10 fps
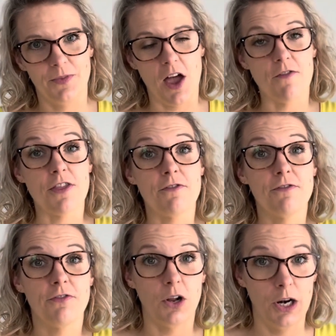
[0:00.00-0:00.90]
of the
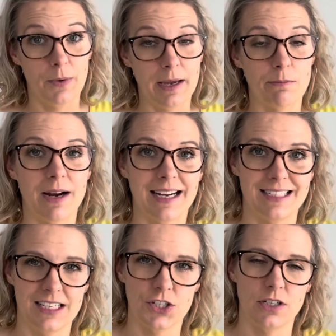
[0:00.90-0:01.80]
following
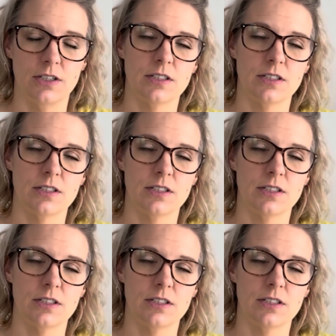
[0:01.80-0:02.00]
practitioners,